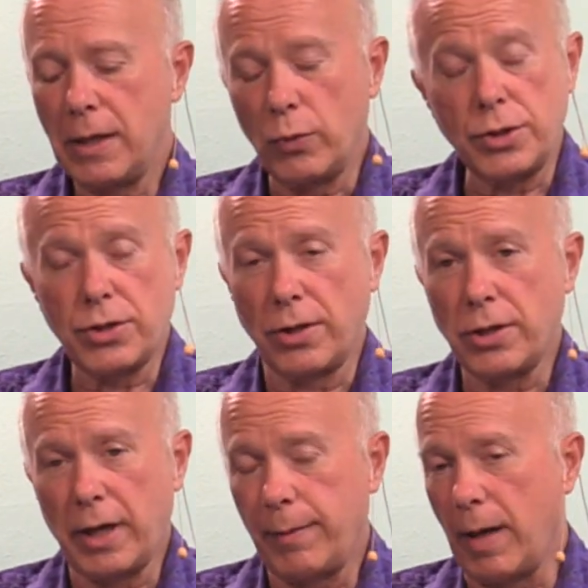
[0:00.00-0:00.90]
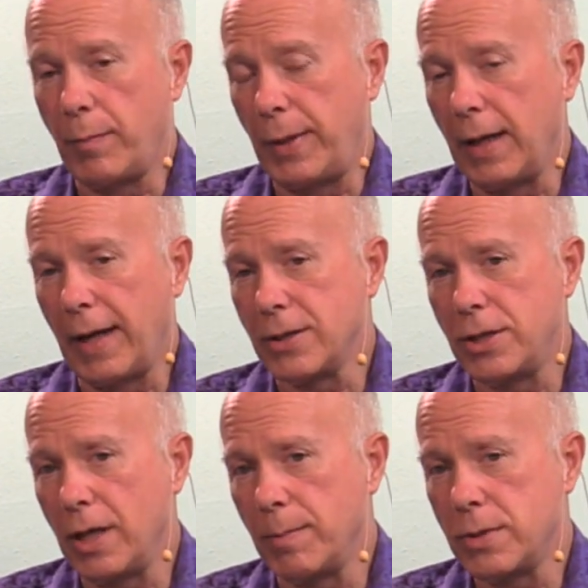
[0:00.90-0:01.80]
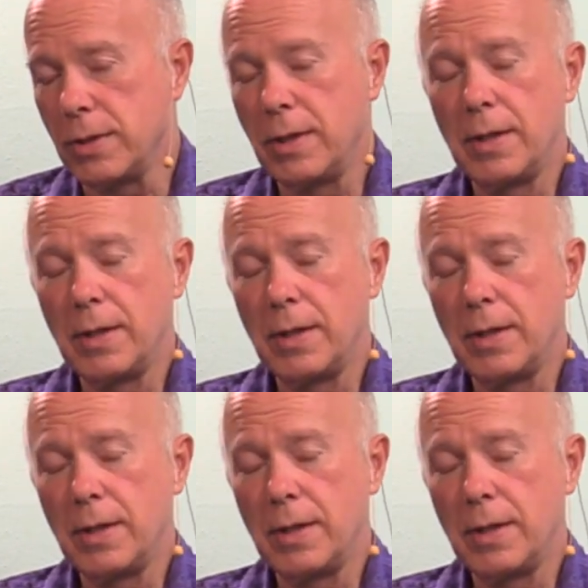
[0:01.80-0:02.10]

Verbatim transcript: When you start talking about P L X chips,